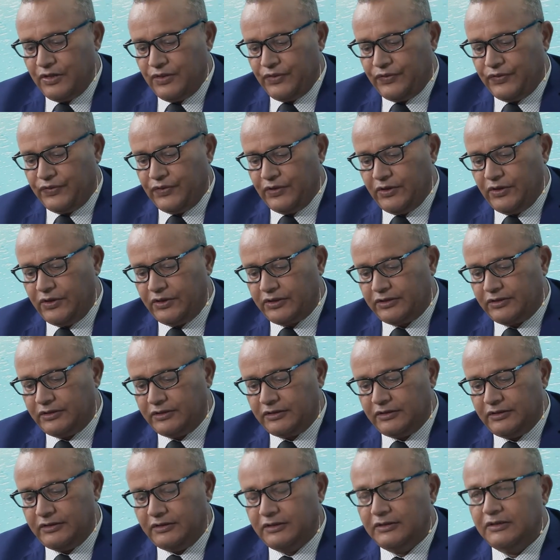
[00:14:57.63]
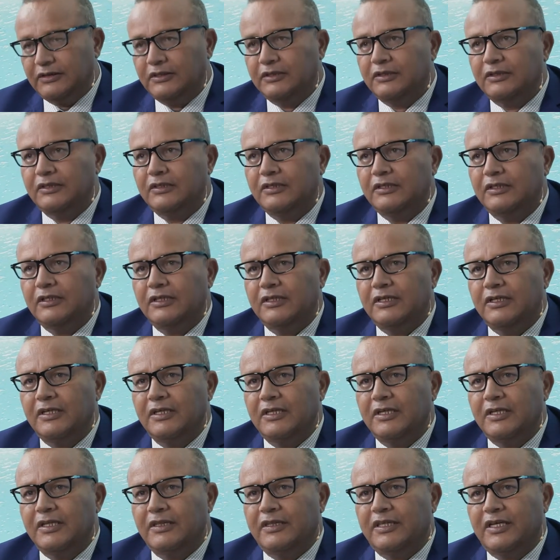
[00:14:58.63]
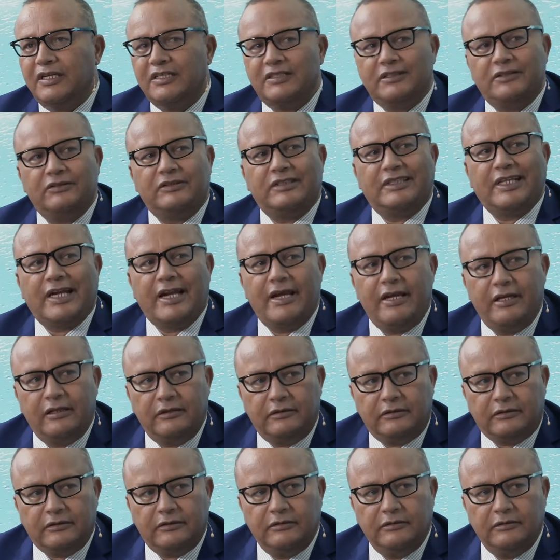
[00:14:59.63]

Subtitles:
Third, there is a trend,